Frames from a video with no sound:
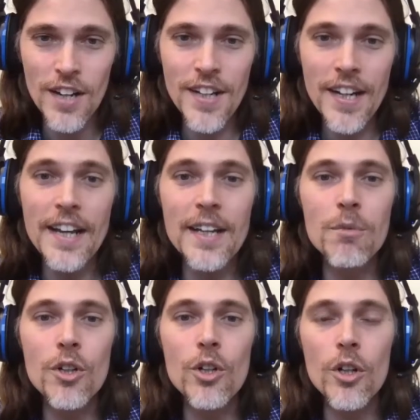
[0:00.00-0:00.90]
I
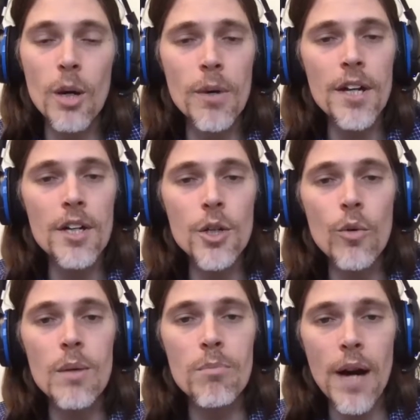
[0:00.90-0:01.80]
can do, come in and do
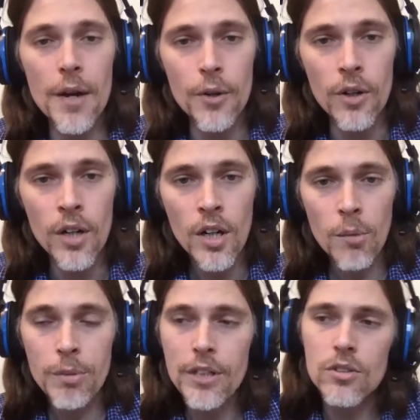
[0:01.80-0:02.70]
it better.
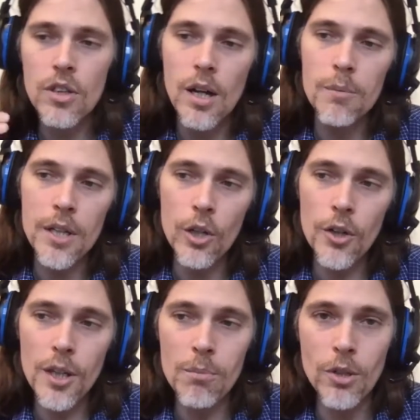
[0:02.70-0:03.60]
Because, yeah. I mean, look
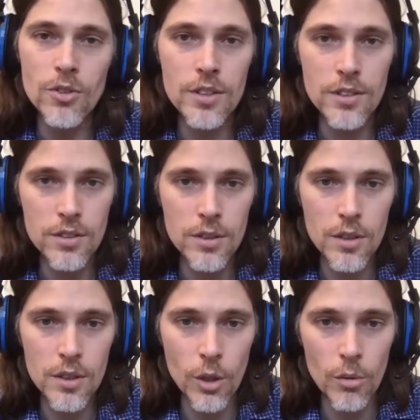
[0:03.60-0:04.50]
at most of these,
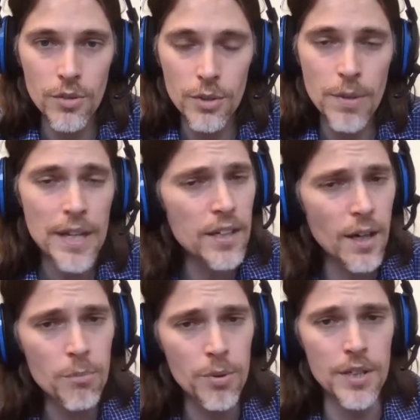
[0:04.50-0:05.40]
you know, the big
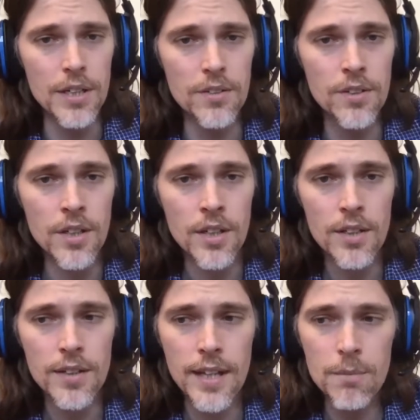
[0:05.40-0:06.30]
companies,
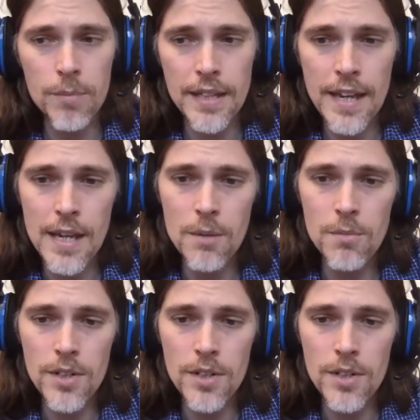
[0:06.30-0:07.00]
they became this